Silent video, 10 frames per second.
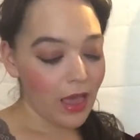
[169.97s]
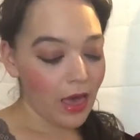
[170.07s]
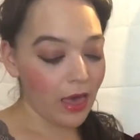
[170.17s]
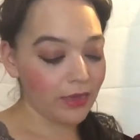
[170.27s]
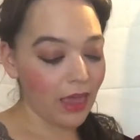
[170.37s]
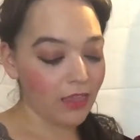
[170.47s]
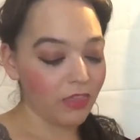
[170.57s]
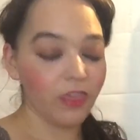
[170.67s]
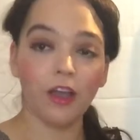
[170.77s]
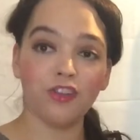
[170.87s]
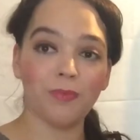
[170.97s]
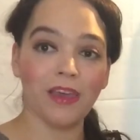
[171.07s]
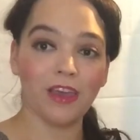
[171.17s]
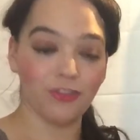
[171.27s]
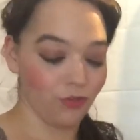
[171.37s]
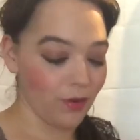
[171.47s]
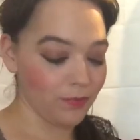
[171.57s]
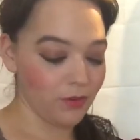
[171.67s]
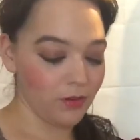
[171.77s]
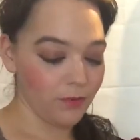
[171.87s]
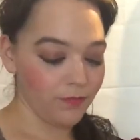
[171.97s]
Again the hunchback interrupted.